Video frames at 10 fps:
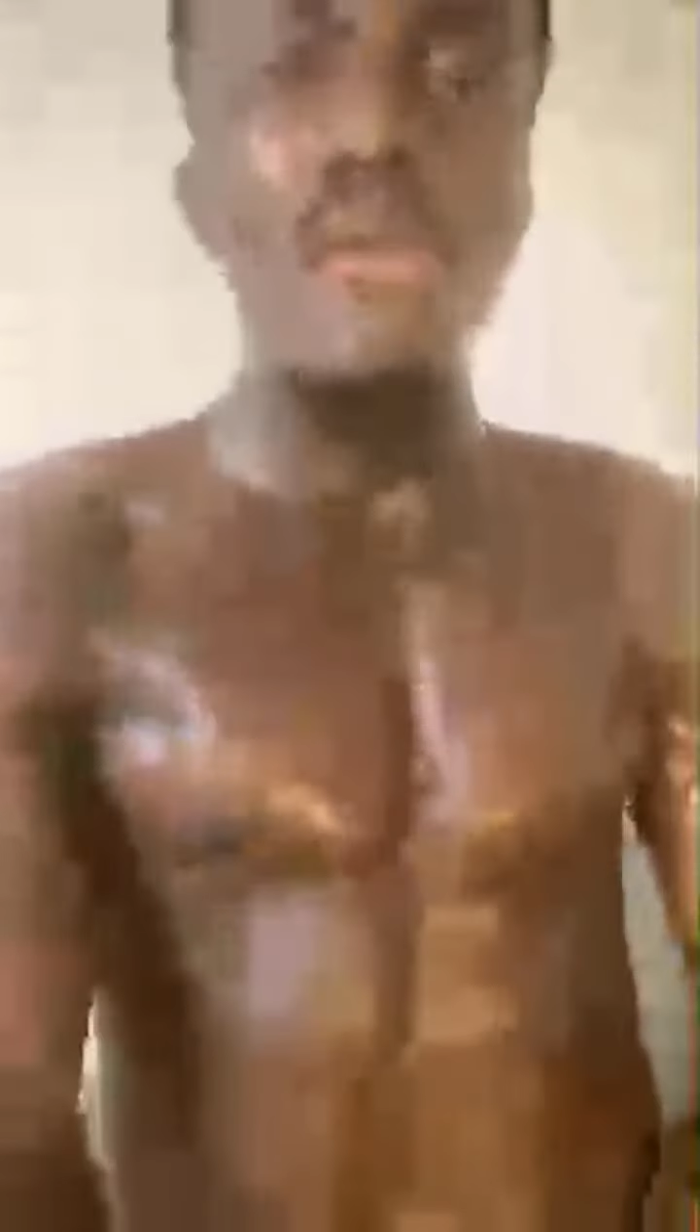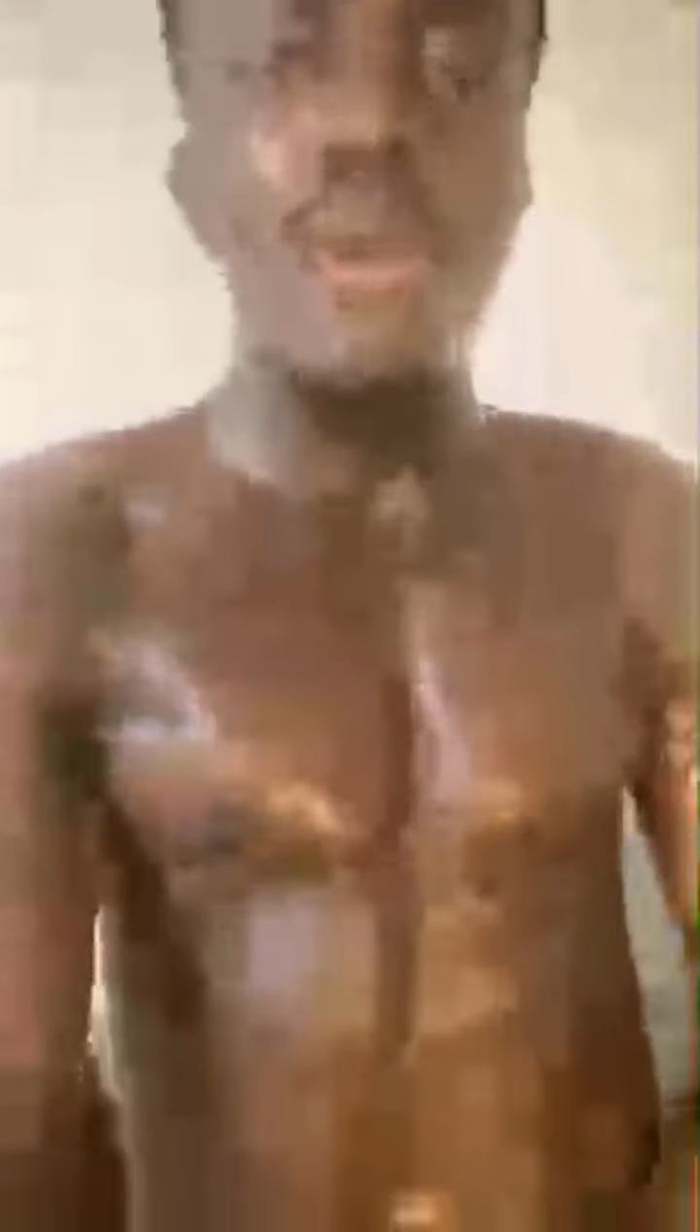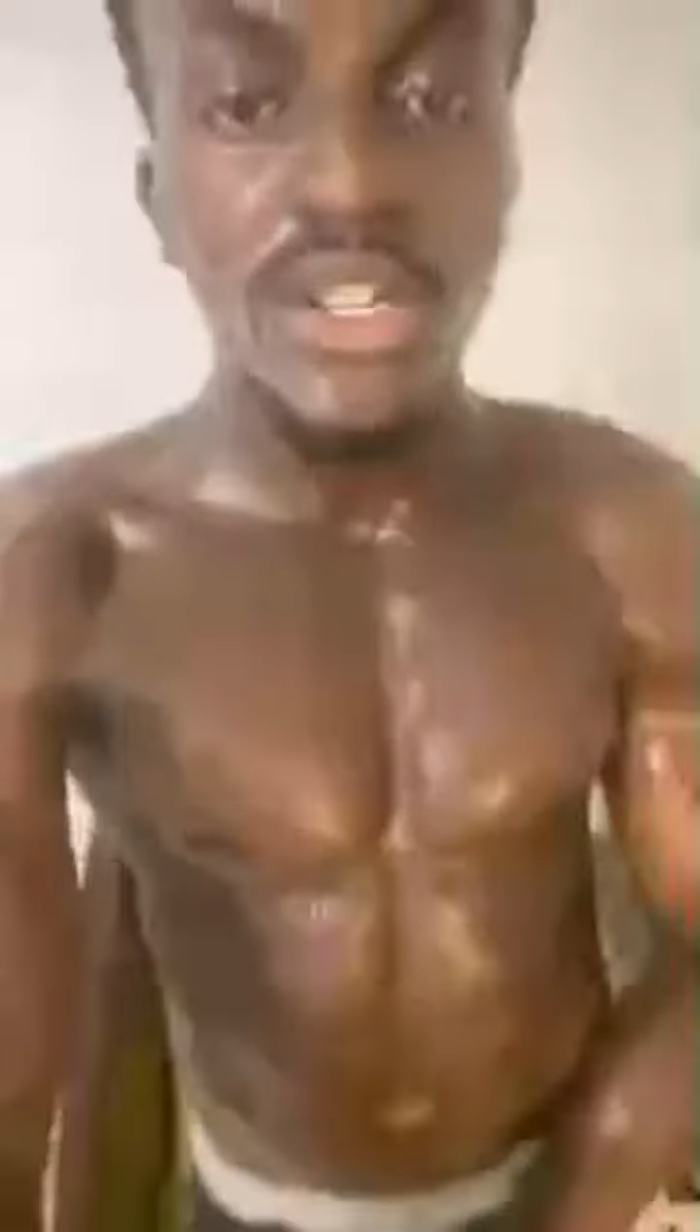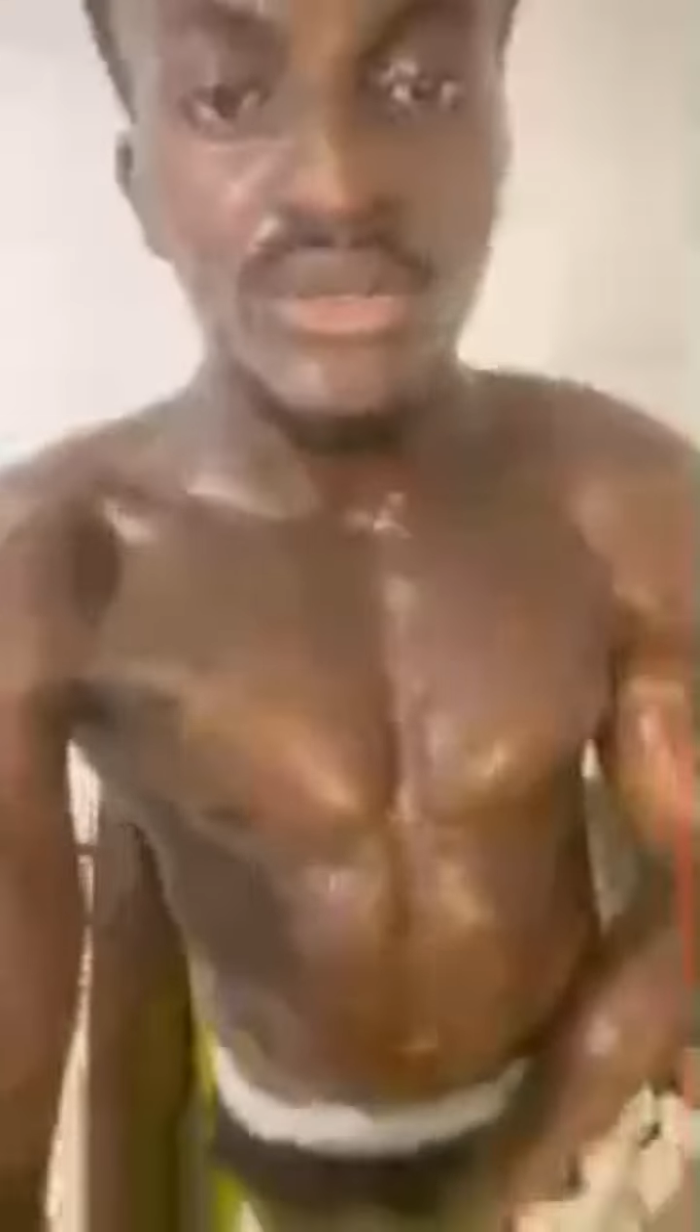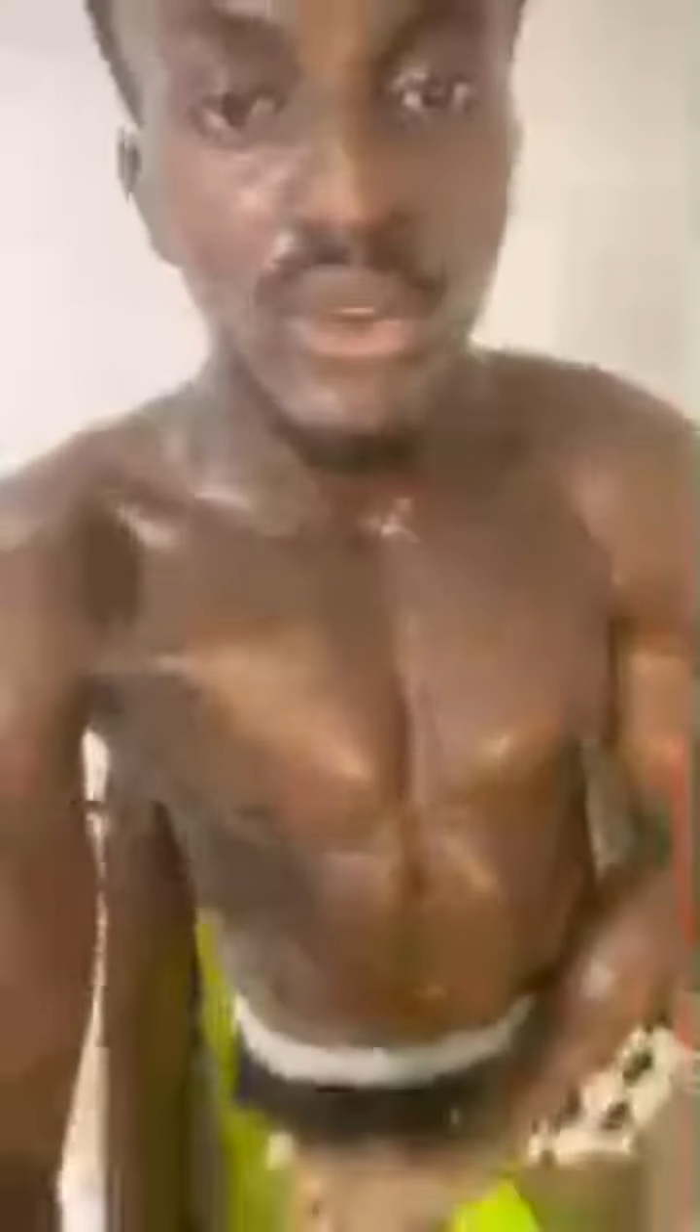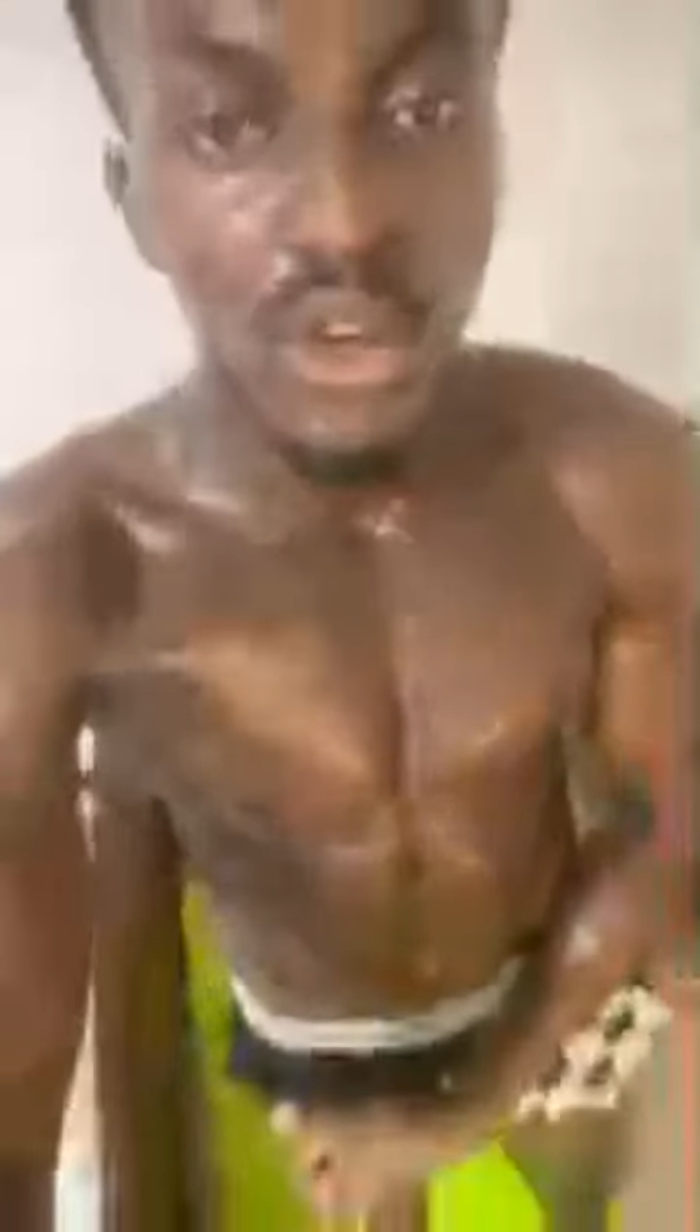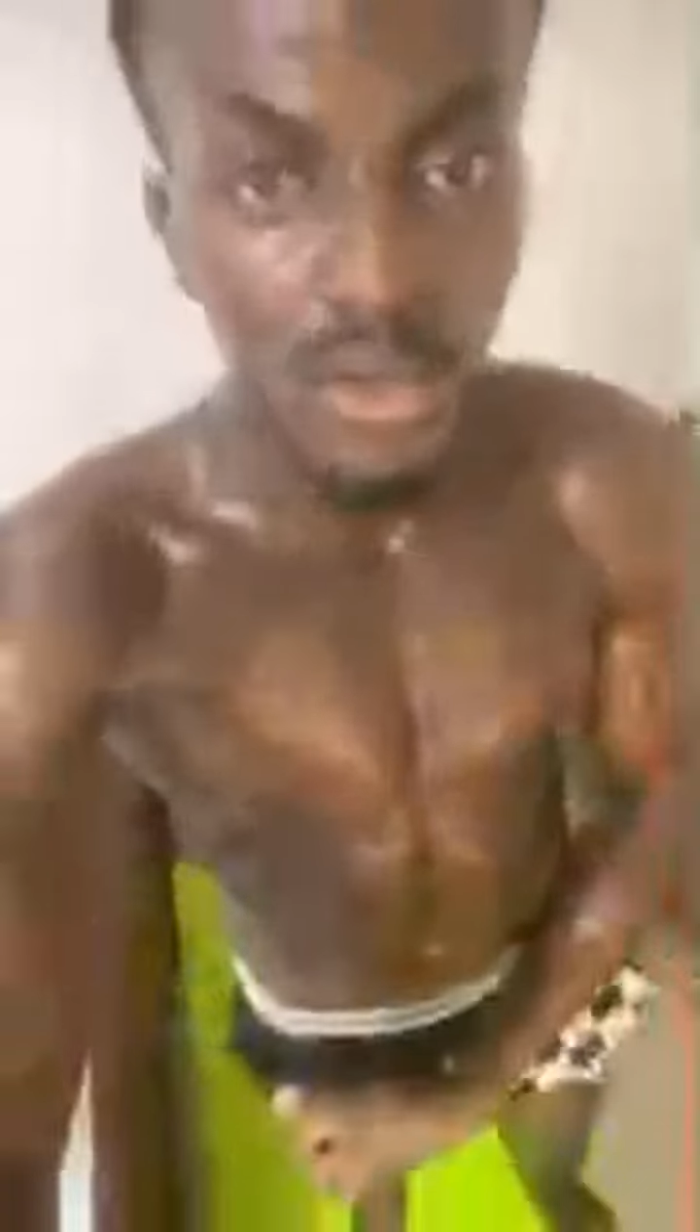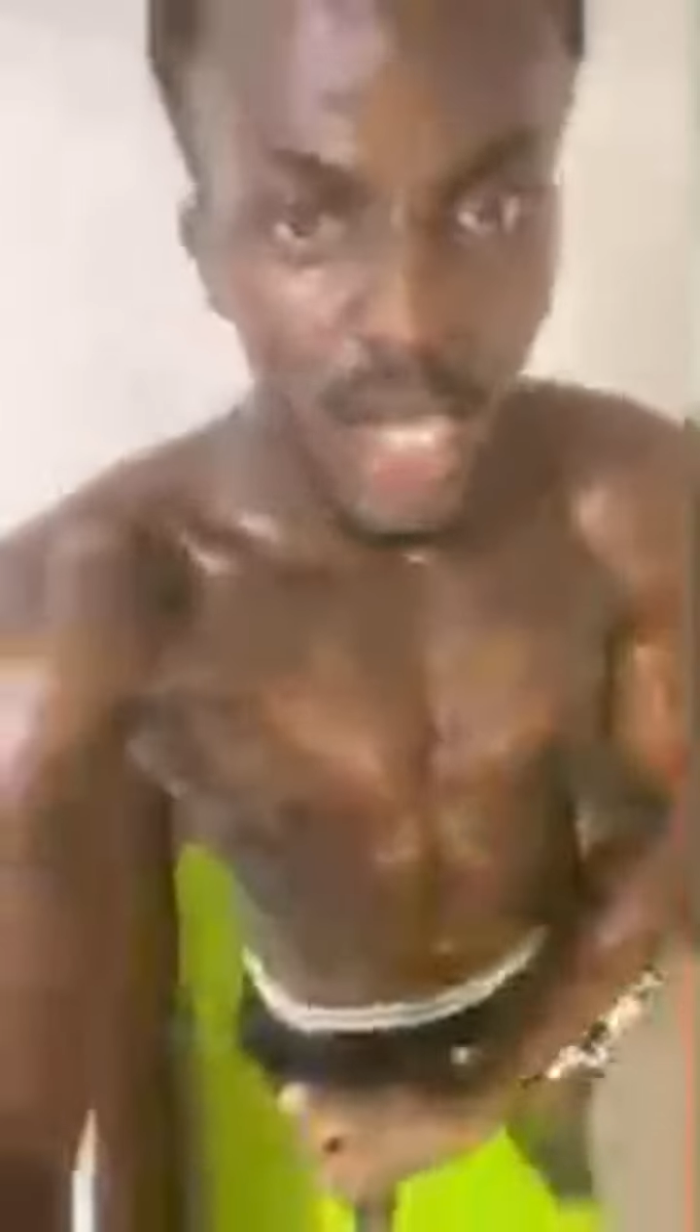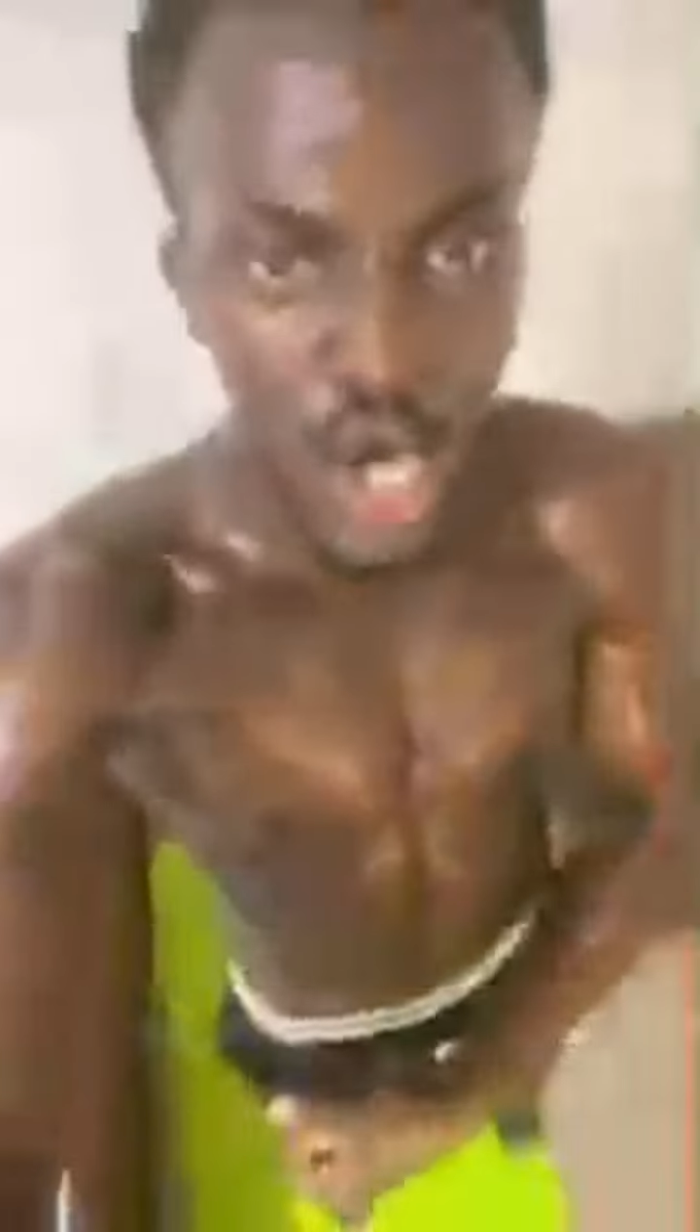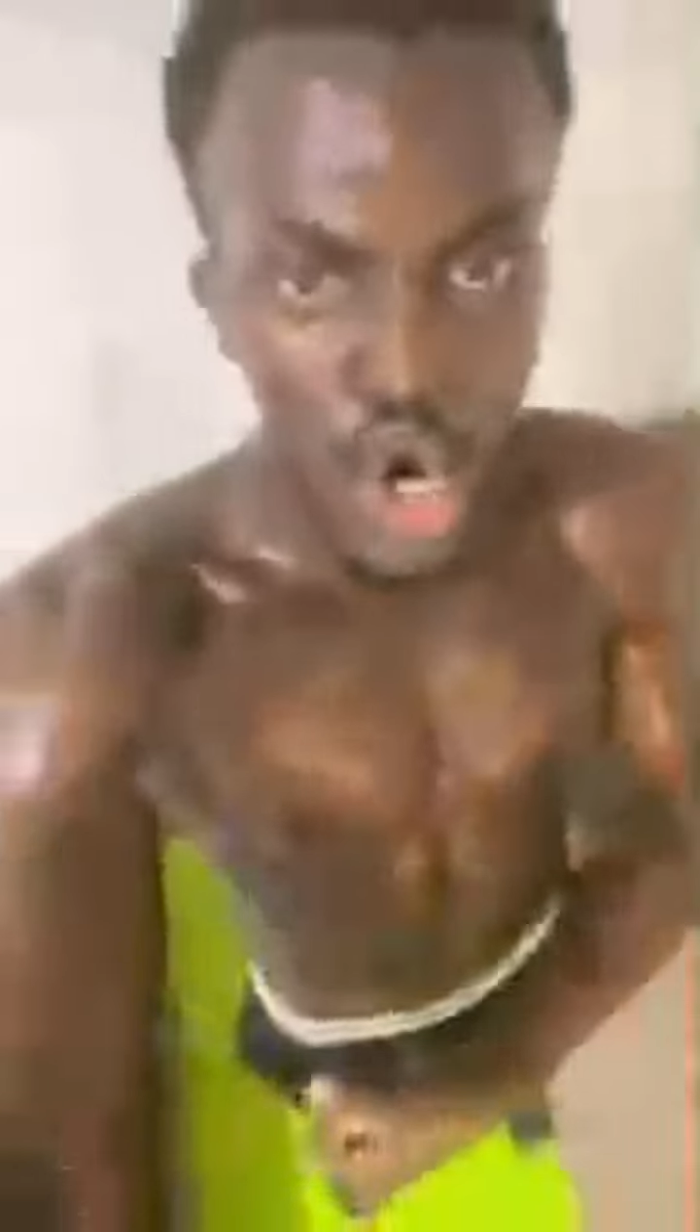me version
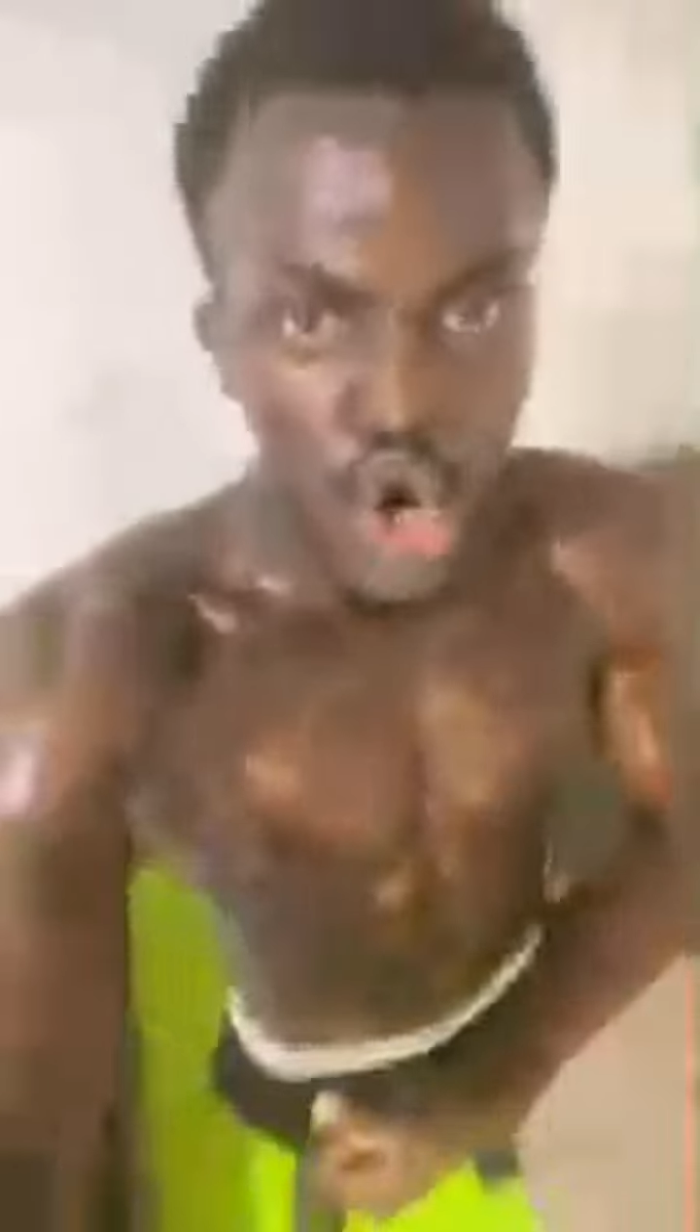from